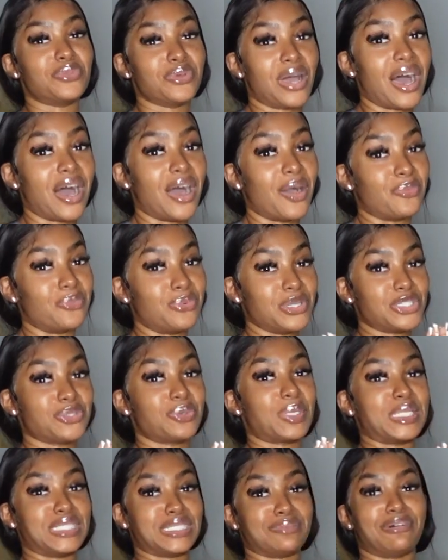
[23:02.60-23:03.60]
uh, which
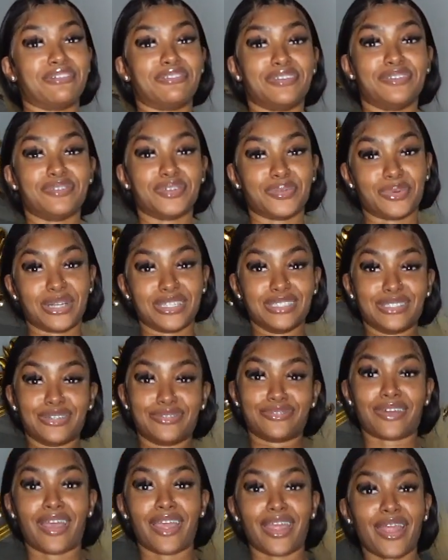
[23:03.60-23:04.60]
one is my favorite one so
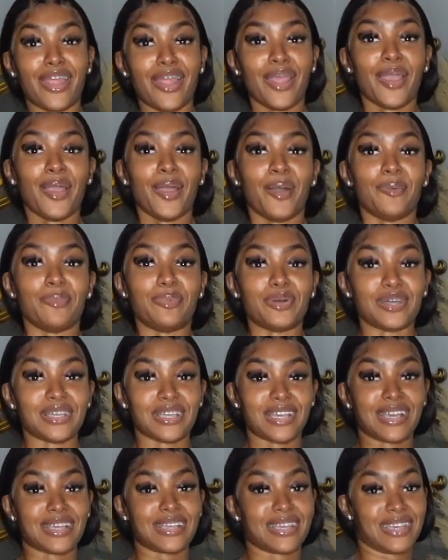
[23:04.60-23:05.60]
far. But
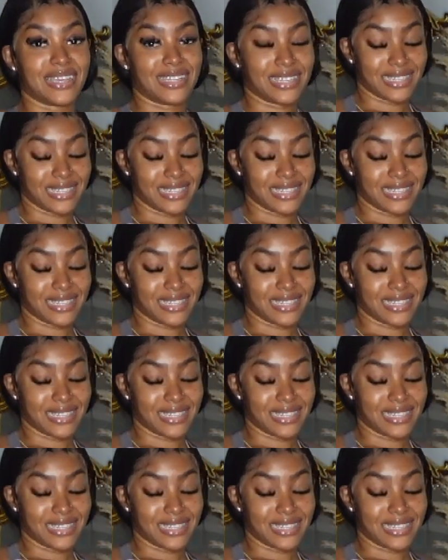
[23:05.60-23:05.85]
again,